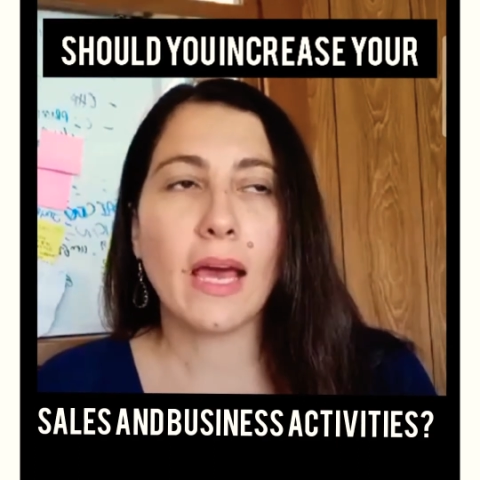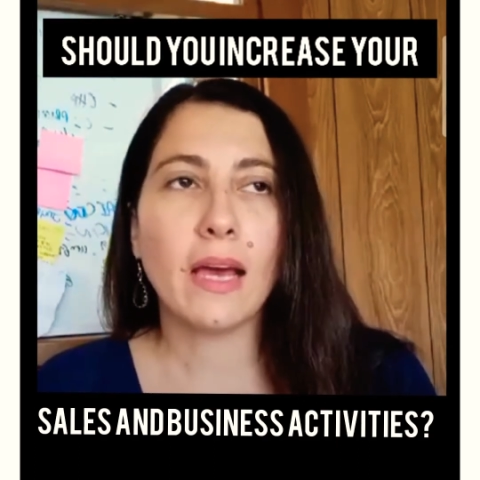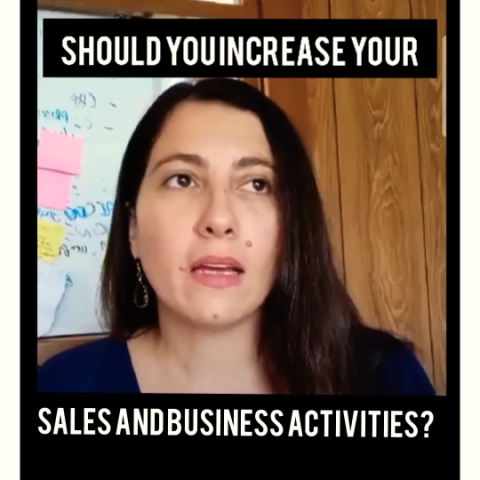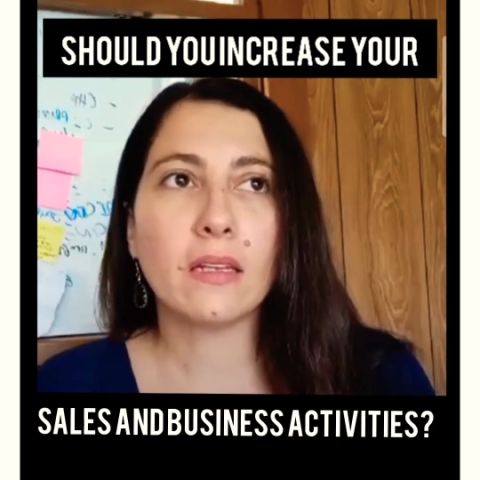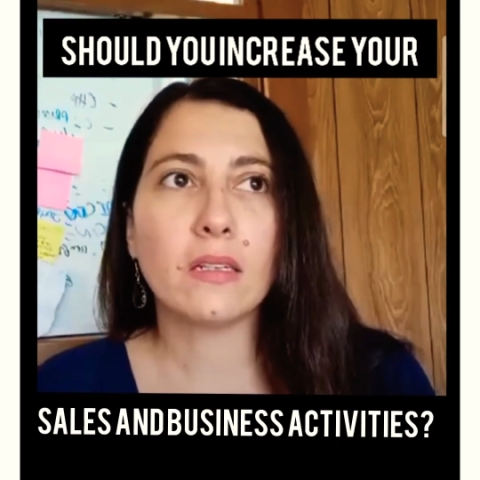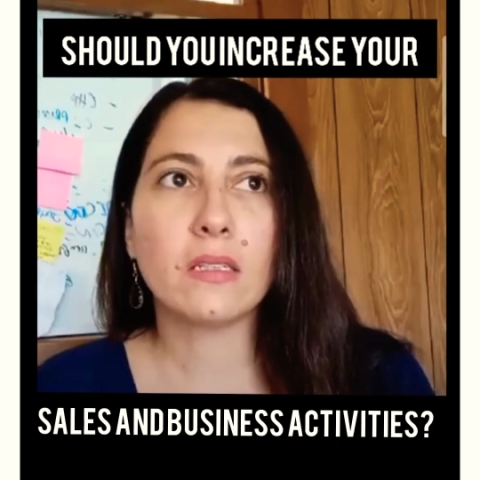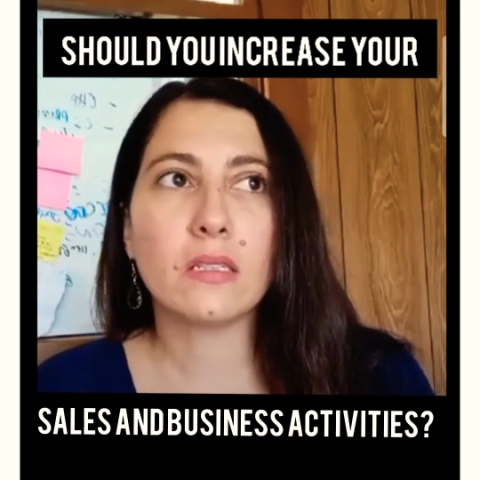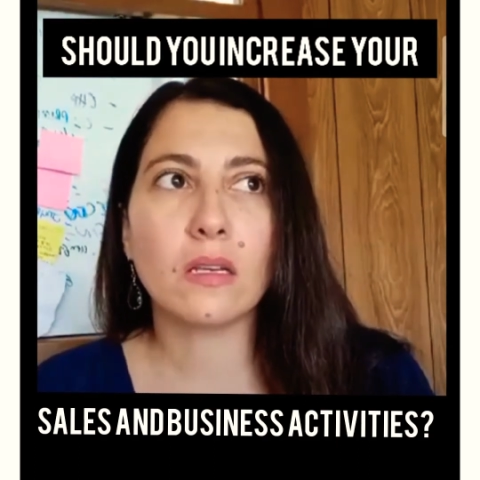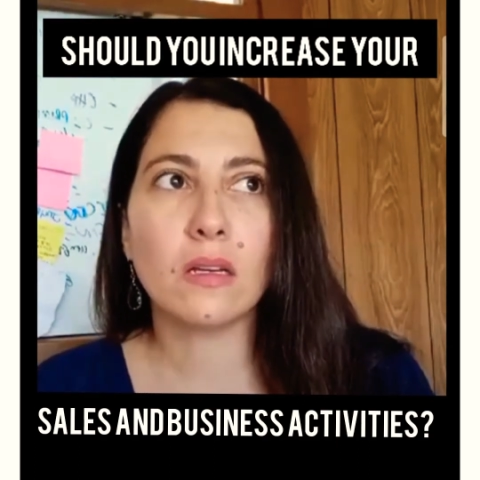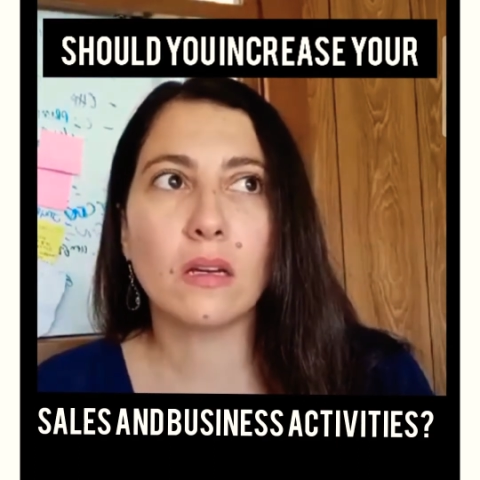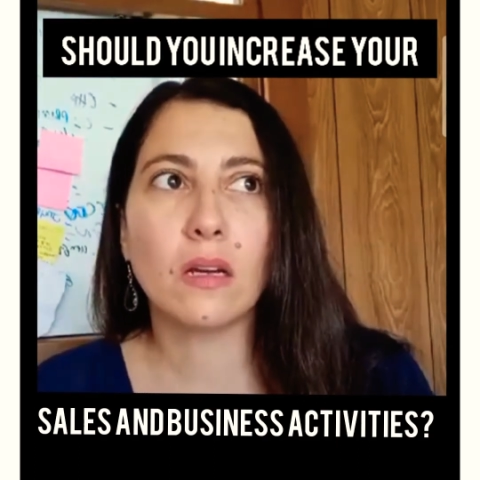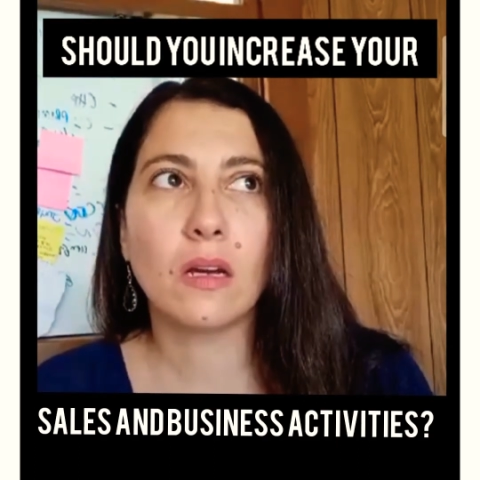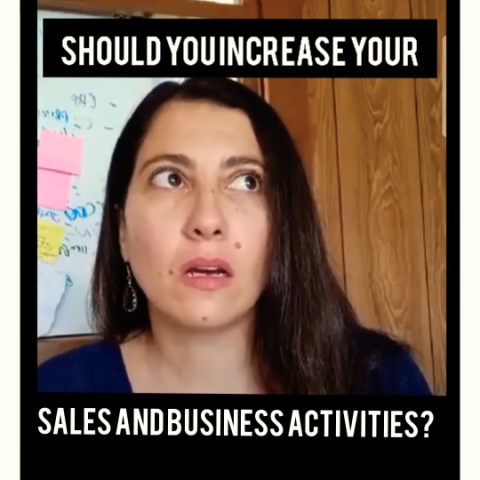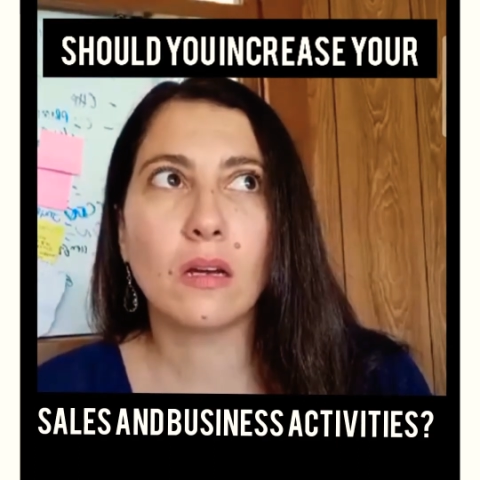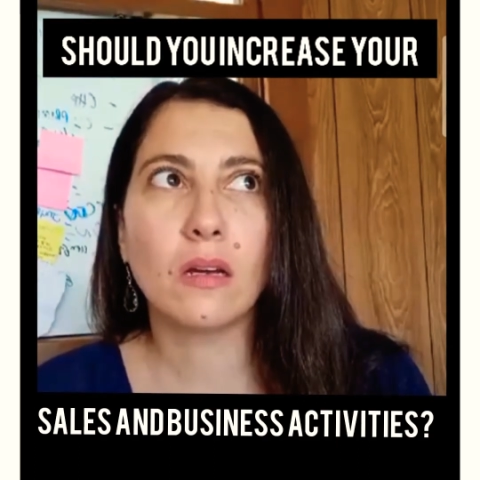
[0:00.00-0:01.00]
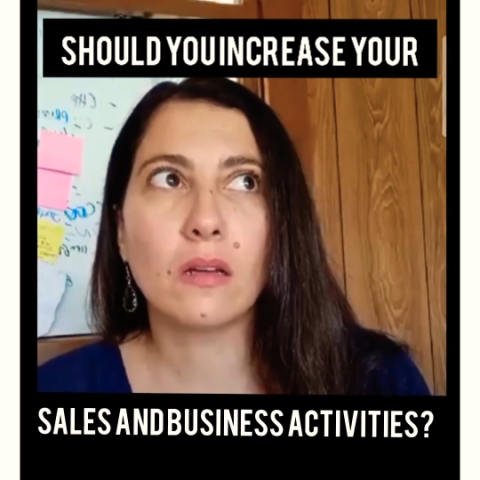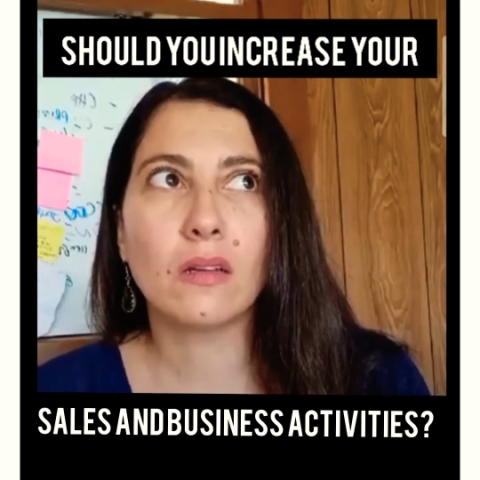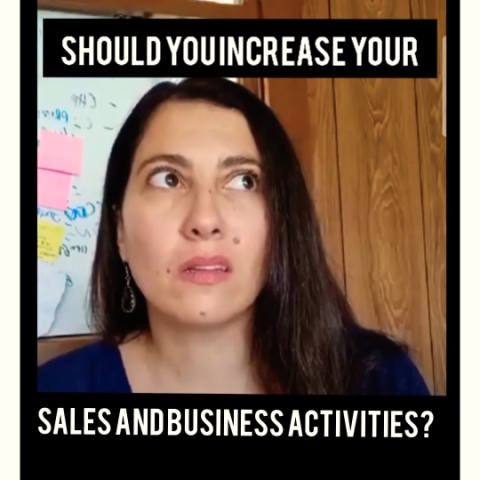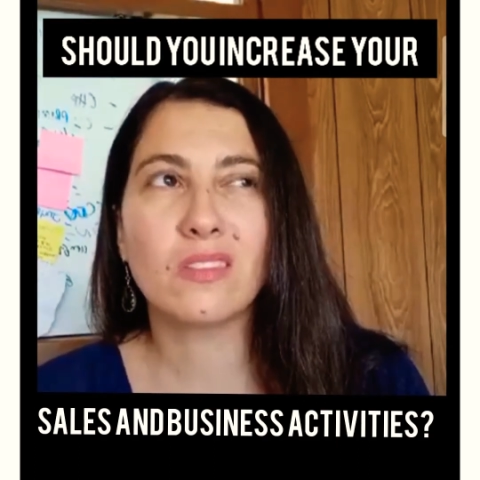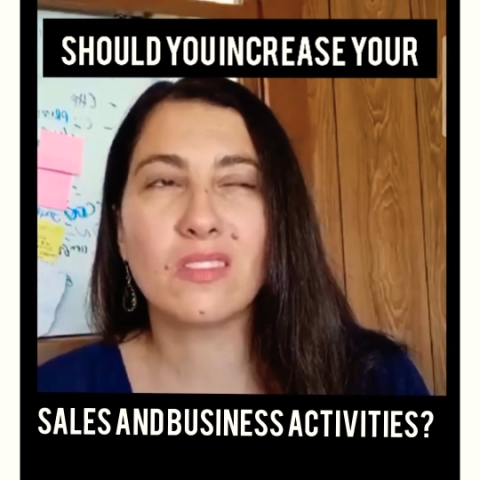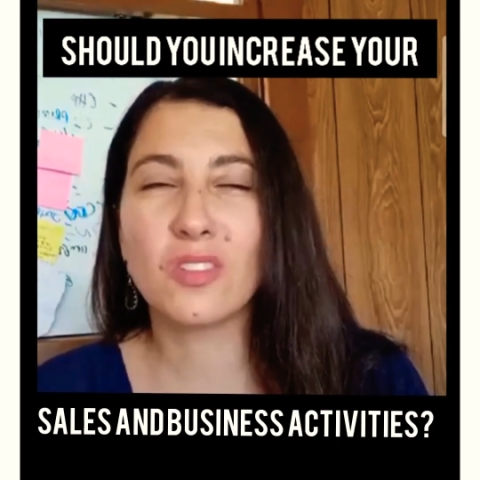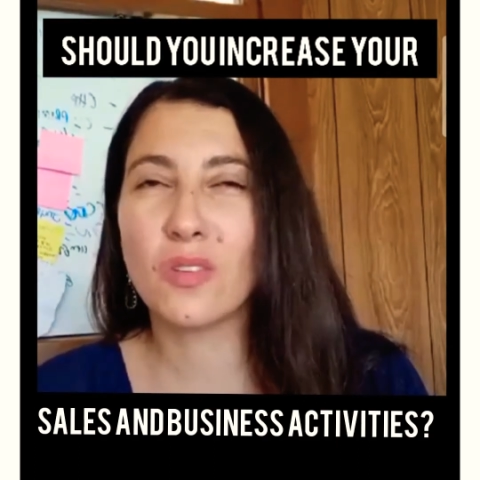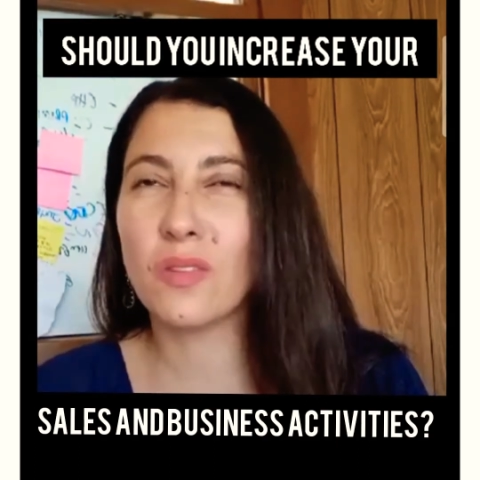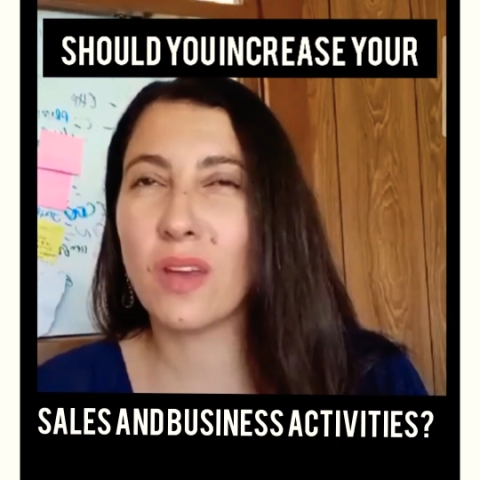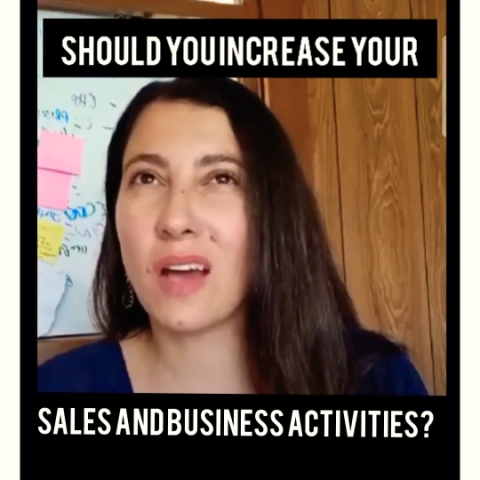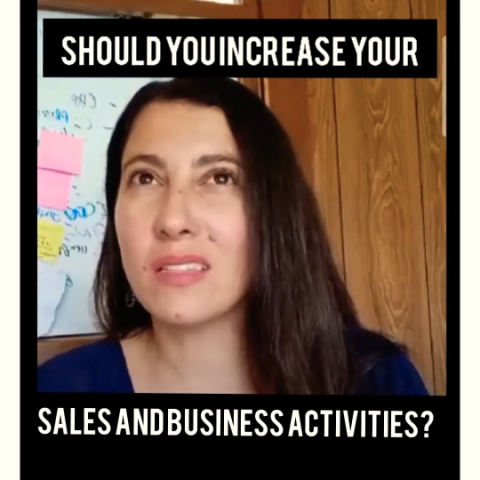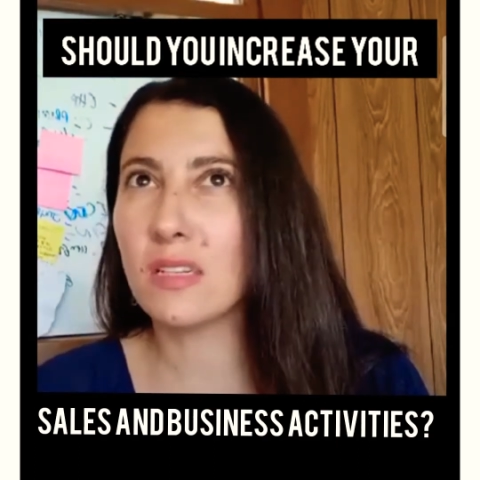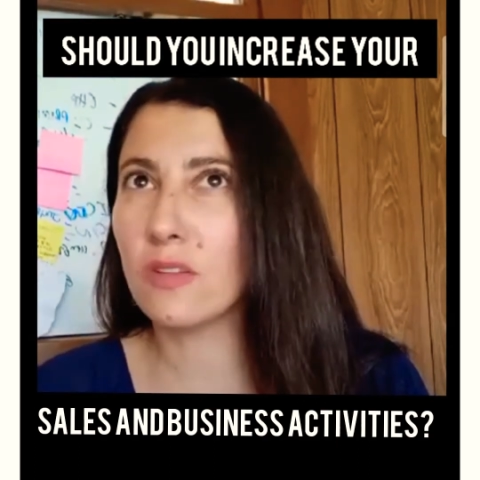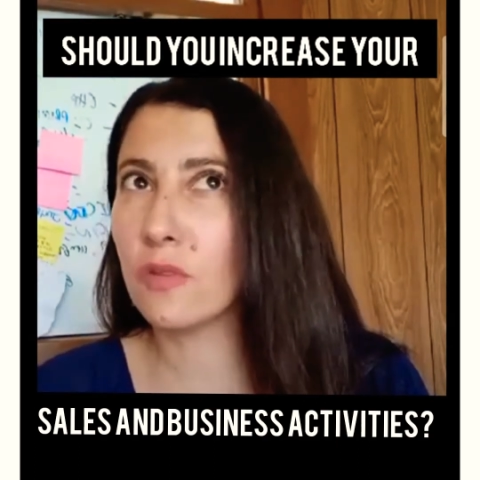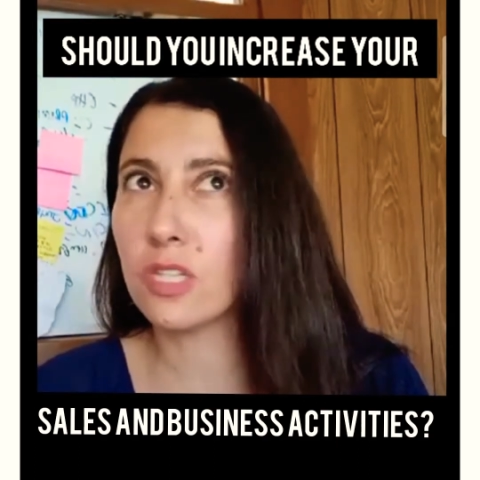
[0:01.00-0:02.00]
And
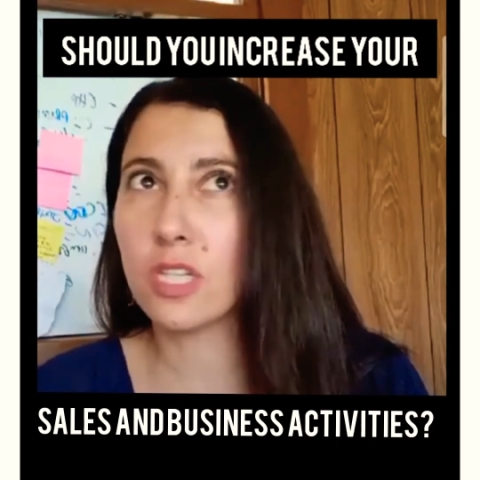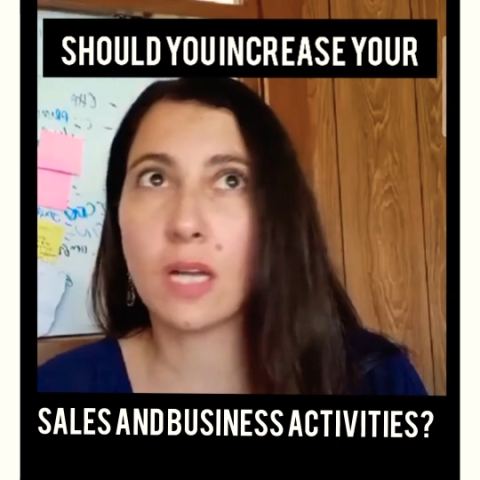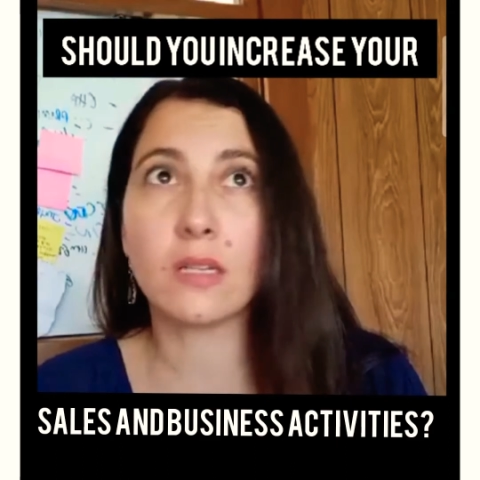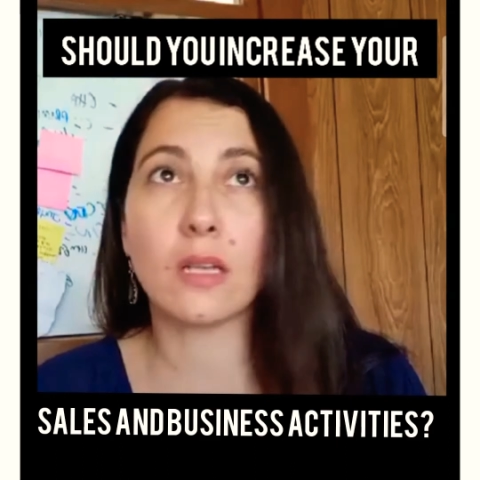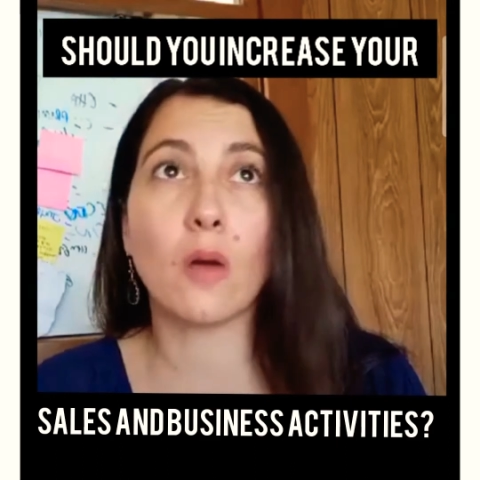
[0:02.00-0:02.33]
I